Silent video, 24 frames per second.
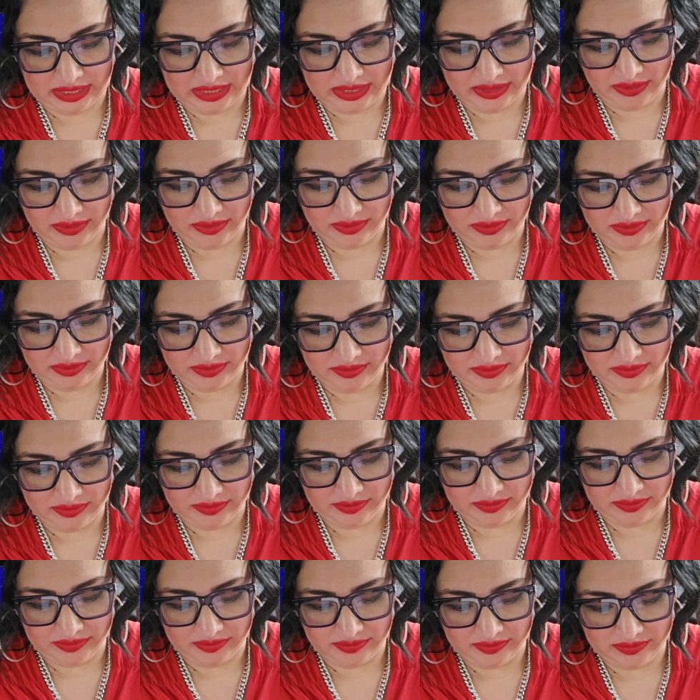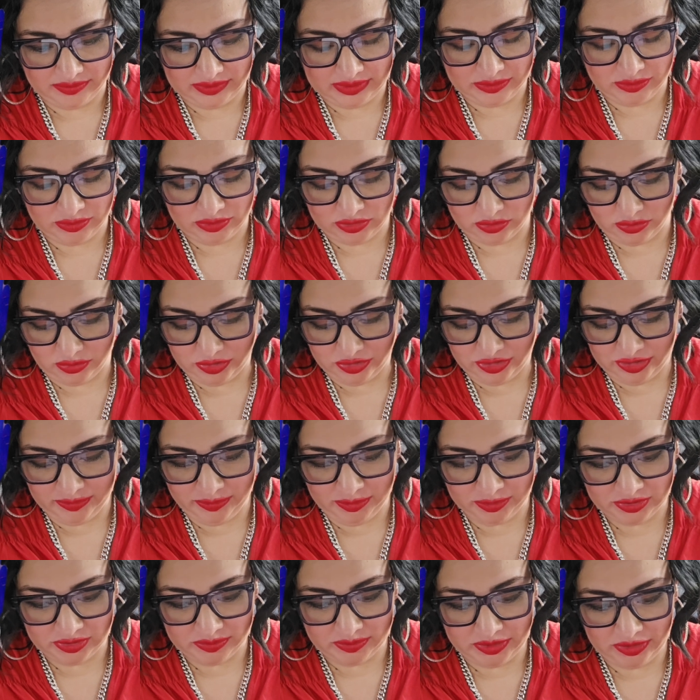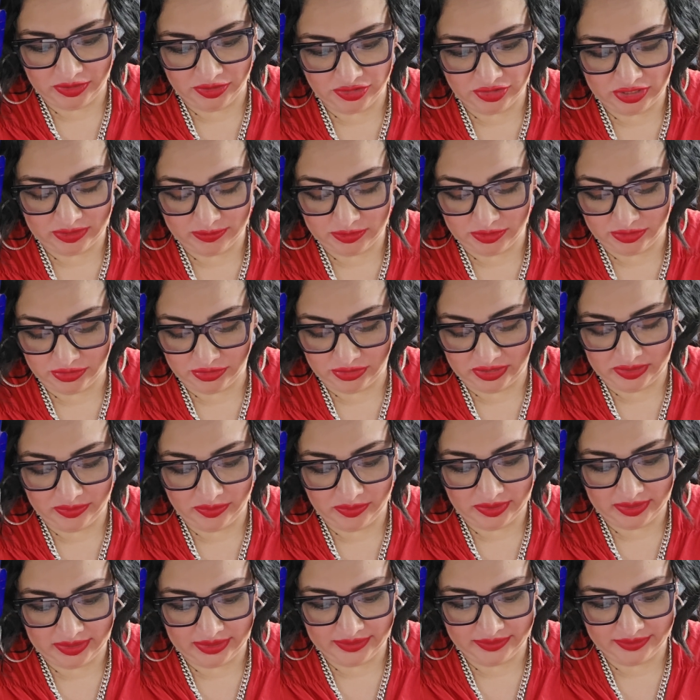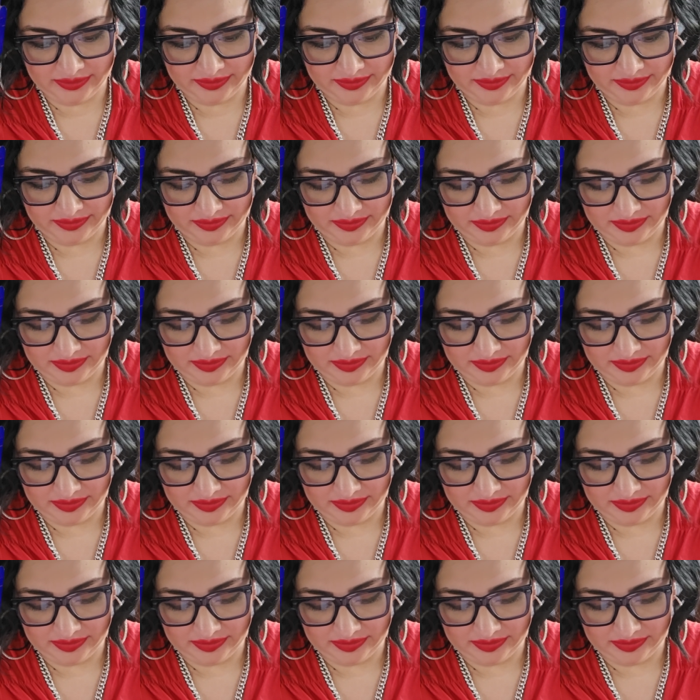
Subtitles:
Now, this was originally supposed to be on chapter 31,